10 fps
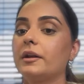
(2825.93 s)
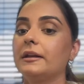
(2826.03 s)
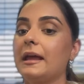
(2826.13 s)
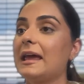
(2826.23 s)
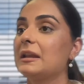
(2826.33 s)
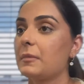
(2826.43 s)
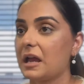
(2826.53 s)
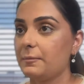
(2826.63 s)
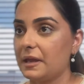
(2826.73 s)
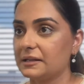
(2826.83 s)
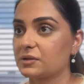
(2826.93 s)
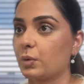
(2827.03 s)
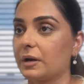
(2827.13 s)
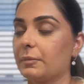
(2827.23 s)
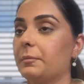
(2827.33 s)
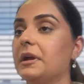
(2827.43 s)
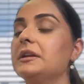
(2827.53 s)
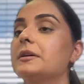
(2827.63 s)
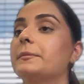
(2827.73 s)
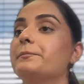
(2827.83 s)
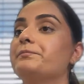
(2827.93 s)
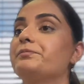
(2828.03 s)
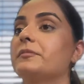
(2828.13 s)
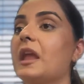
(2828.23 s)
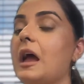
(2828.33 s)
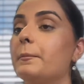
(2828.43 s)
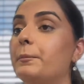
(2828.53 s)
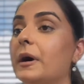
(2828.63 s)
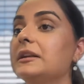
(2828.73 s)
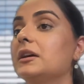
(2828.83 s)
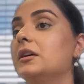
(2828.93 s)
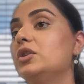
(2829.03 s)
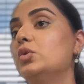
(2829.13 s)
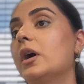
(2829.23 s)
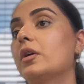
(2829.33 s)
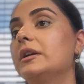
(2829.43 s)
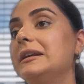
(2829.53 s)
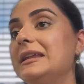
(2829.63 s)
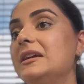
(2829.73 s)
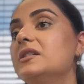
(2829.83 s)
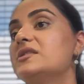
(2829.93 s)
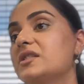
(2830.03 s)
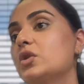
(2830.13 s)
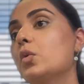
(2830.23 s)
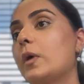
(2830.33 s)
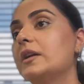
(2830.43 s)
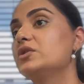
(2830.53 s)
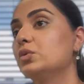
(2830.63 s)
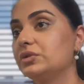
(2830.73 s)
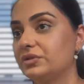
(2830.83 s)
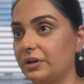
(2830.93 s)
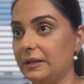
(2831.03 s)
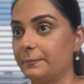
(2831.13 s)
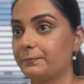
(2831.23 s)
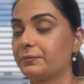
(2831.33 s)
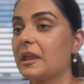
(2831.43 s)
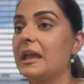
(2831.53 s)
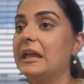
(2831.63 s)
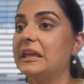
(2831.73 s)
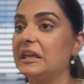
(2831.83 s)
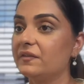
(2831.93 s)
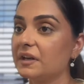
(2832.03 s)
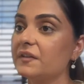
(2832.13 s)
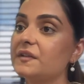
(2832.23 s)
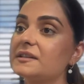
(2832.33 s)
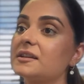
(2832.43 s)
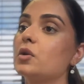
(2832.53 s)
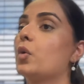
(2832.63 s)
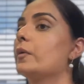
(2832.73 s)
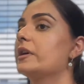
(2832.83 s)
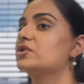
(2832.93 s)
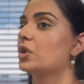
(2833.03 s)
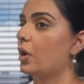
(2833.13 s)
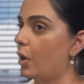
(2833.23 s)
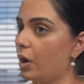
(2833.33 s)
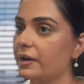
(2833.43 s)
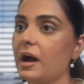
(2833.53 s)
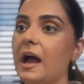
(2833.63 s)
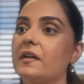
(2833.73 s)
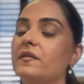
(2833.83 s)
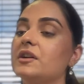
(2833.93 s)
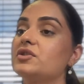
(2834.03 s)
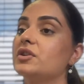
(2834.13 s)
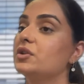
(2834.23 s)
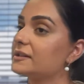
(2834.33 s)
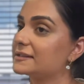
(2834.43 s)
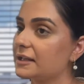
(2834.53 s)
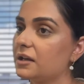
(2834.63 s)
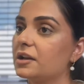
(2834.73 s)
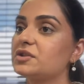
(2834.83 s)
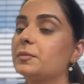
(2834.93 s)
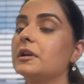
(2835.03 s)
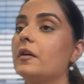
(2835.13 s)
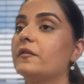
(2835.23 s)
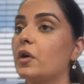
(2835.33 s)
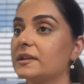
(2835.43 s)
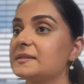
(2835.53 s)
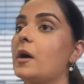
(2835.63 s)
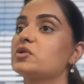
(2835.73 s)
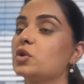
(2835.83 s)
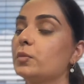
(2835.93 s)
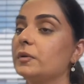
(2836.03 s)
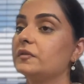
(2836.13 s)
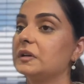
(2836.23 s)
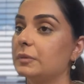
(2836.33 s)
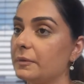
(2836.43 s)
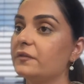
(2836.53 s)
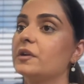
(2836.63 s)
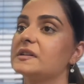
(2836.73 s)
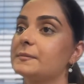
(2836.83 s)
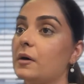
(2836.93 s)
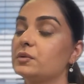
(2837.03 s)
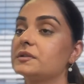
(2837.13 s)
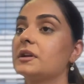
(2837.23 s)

an LMI based work permit, but you are on a tier 0, 1, 2, 3. Even if it's a low wage or a high wage, you're still eligible for the spousal open work permit for your spouse.